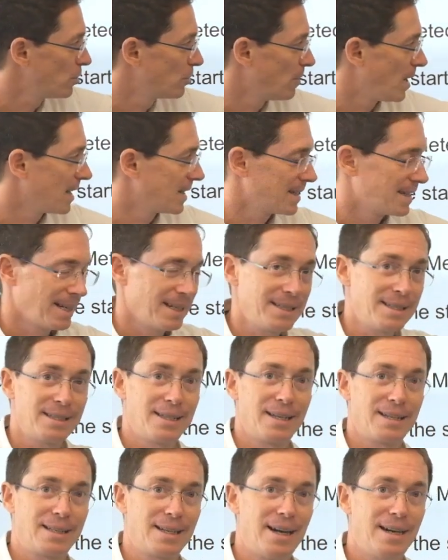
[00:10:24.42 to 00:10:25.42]
to access
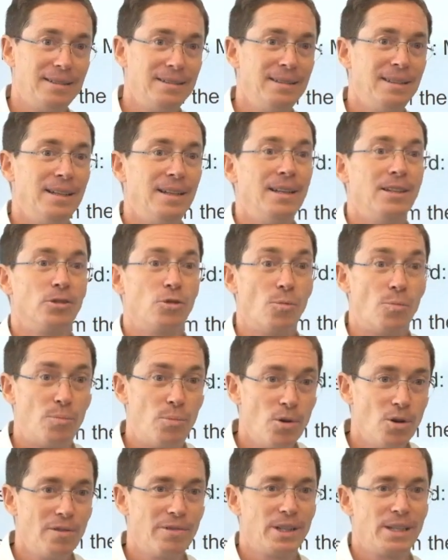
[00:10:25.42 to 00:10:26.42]
data, to
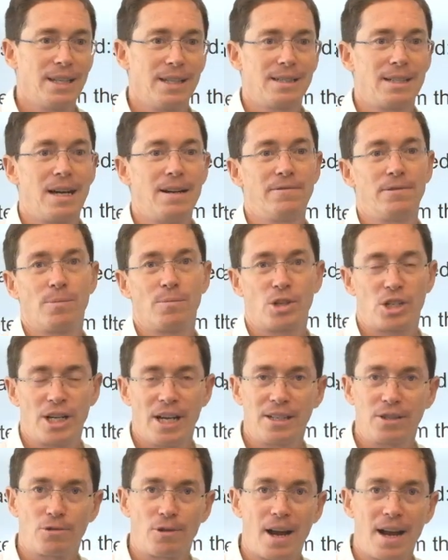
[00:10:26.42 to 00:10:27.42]
pull the data from
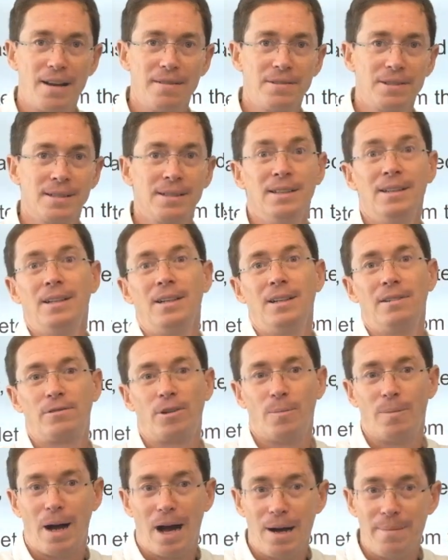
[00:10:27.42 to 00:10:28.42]
shared drives,
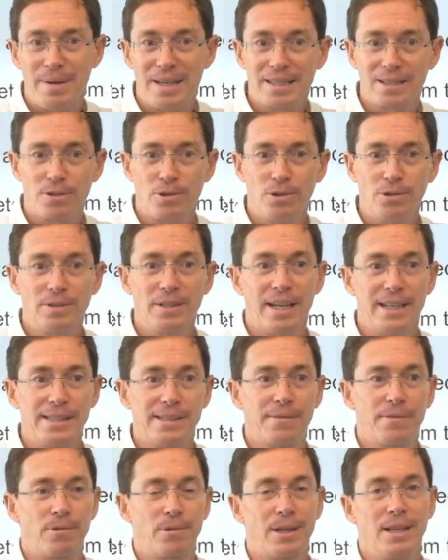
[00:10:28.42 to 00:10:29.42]
from Amazon,
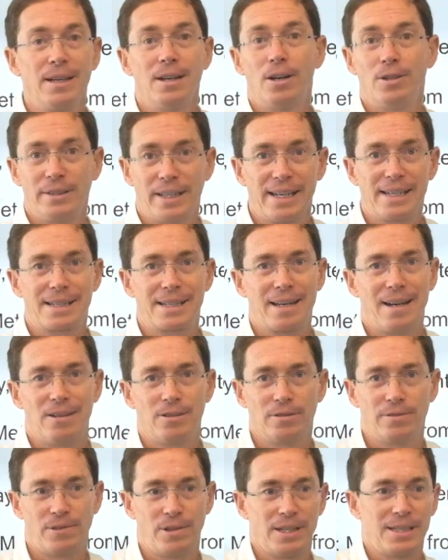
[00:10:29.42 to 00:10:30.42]
S3, or Nextcloud,
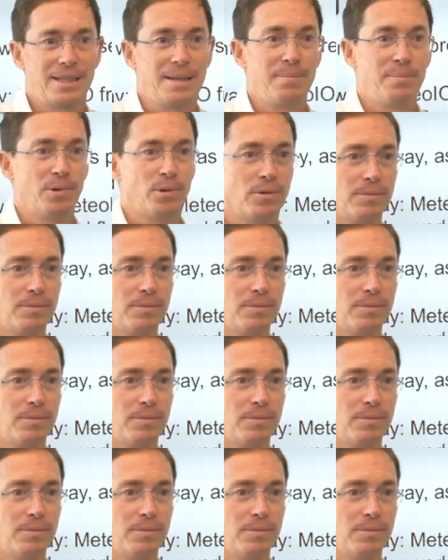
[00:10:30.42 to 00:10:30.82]
for example.